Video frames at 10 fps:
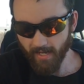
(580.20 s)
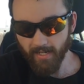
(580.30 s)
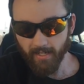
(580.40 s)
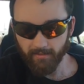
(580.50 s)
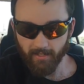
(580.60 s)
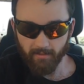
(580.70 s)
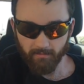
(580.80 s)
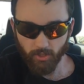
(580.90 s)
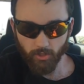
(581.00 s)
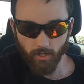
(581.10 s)
eight out of ten.
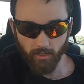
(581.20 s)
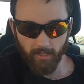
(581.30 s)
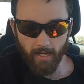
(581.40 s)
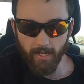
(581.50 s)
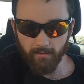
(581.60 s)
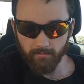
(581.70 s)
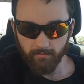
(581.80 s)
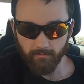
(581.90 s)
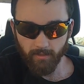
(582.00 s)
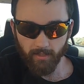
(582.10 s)
Solid eight.
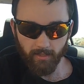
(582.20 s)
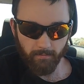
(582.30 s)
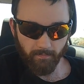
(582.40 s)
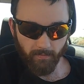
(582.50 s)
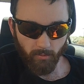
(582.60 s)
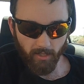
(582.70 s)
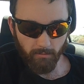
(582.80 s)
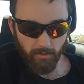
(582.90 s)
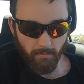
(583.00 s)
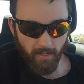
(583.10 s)
Um... When it
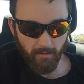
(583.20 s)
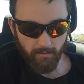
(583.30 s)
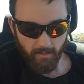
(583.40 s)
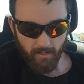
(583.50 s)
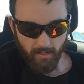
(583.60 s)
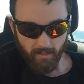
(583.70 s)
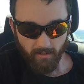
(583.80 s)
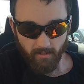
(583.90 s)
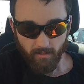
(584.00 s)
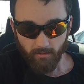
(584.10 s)
comes to my
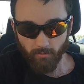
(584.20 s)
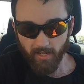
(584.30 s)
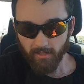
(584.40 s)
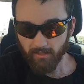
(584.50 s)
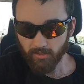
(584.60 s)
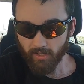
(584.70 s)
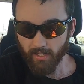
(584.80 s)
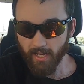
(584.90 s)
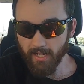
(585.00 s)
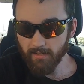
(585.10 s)
rankings,
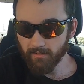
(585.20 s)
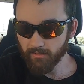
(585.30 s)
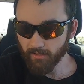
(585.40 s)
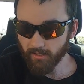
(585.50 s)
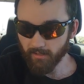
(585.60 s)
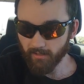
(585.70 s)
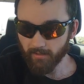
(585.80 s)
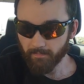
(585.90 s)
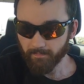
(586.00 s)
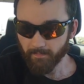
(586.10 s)
uh, eight is like
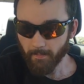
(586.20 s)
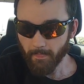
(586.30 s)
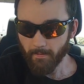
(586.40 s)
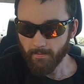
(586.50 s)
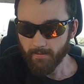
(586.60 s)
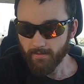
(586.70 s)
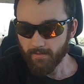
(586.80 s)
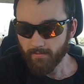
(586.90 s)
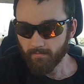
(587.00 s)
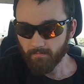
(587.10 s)
a
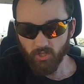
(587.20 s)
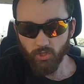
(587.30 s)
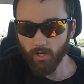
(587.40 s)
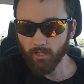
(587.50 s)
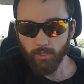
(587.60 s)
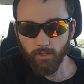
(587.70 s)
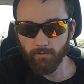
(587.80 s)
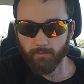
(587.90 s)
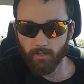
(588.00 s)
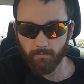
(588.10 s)
solid
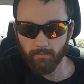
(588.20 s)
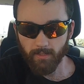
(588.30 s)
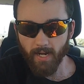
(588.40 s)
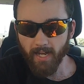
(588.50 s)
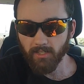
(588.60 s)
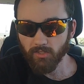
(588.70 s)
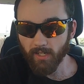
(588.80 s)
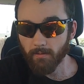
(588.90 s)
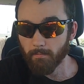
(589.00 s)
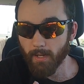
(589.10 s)
good film. Nine is
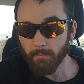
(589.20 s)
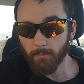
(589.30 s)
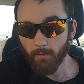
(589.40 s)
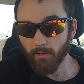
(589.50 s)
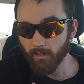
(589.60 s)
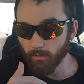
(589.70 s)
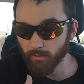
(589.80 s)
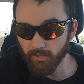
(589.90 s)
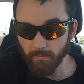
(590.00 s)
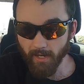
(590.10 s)
like memorable. I'll
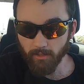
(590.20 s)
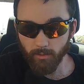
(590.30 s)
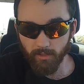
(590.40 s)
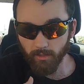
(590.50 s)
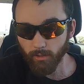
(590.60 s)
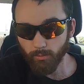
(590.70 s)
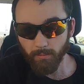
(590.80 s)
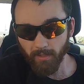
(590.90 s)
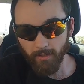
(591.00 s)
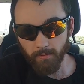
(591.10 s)
always come back to it. Good
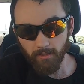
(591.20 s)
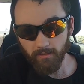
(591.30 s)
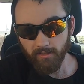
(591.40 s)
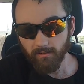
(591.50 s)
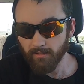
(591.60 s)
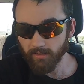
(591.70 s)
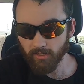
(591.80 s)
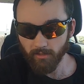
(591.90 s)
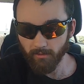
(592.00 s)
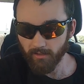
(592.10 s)
replayability, et
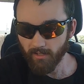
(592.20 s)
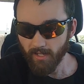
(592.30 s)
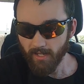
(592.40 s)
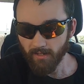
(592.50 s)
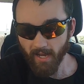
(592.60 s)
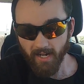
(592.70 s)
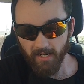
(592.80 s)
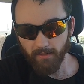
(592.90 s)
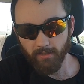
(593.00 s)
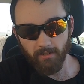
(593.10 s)
cetera. I
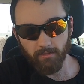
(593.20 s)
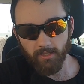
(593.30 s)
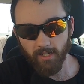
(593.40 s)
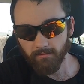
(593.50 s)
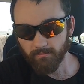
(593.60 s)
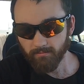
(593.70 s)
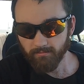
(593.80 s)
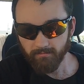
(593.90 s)
never gave it ten.